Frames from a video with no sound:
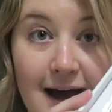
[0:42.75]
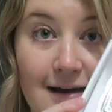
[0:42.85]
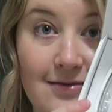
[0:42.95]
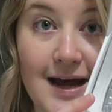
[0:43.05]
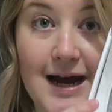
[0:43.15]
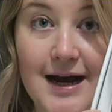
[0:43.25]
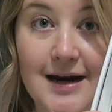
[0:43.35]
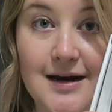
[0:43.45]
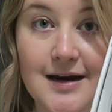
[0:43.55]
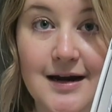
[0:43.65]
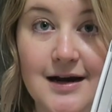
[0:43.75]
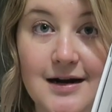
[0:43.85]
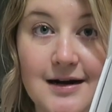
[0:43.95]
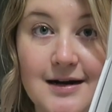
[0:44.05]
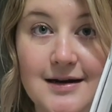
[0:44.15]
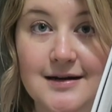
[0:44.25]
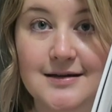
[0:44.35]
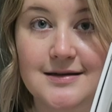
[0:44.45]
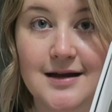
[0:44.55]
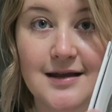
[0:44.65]
And then here
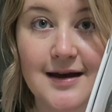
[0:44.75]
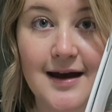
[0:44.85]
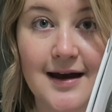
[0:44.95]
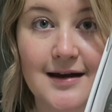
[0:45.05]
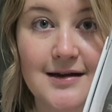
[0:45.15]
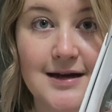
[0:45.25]
is the kit